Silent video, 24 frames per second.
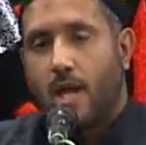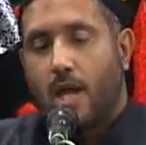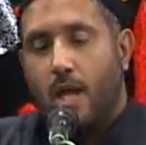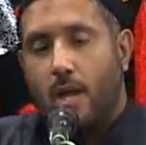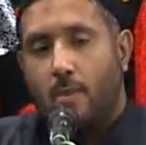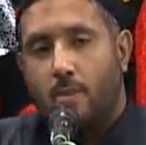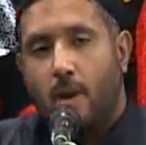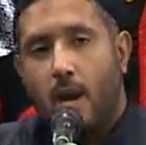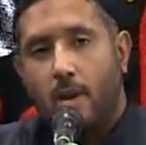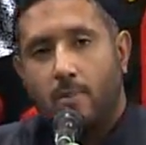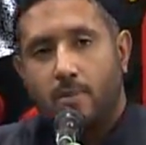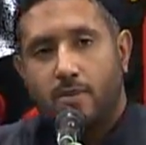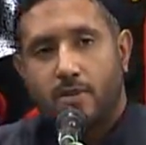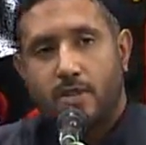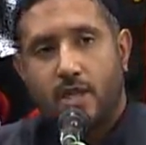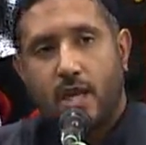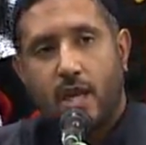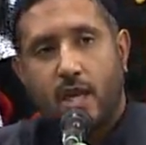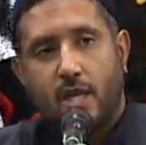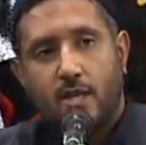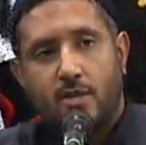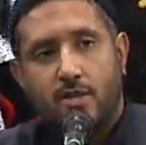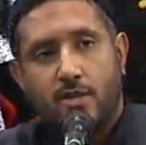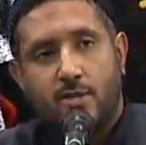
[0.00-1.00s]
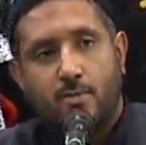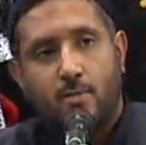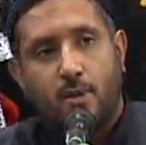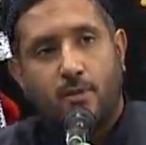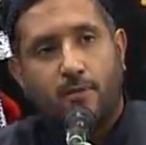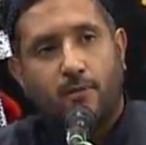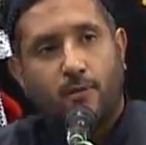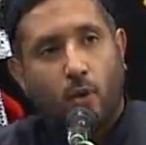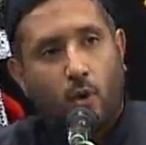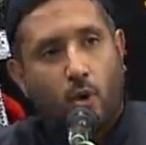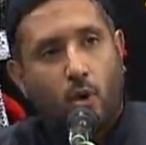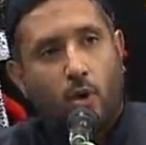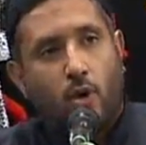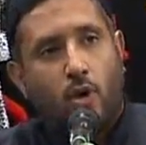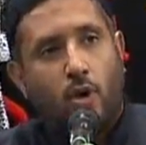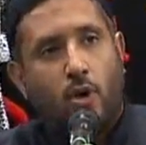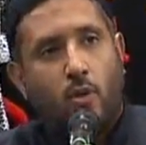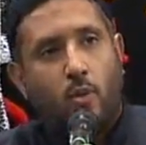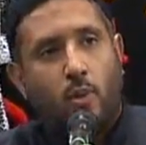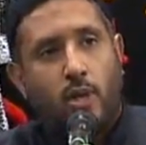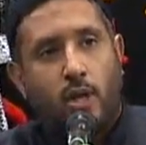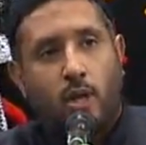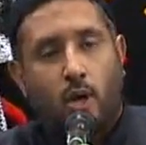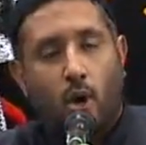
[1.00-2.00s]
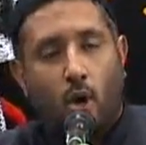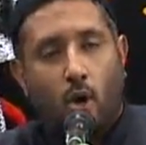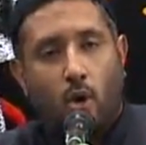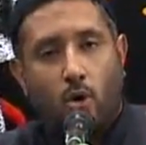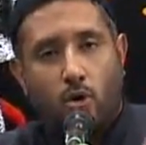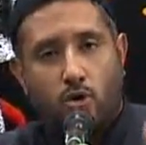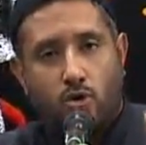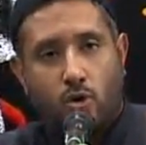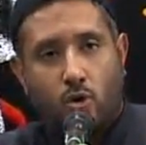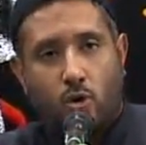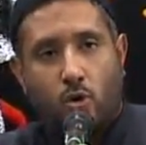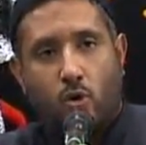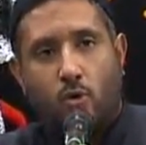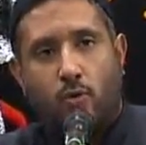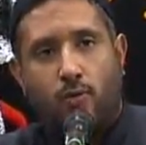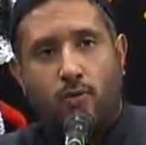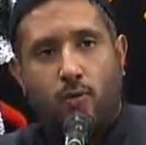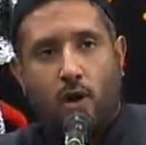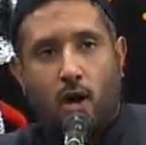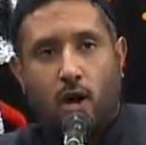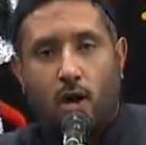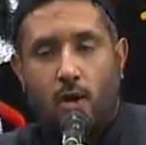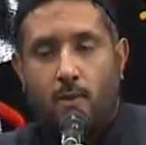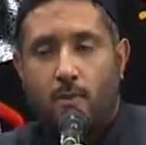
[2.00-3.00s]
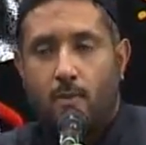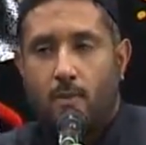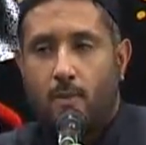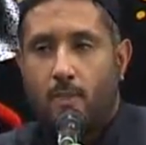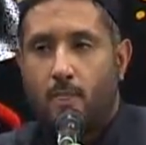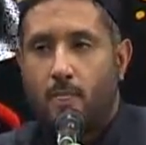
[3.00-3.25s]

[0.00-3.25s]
Imam says, before we go to Kufa,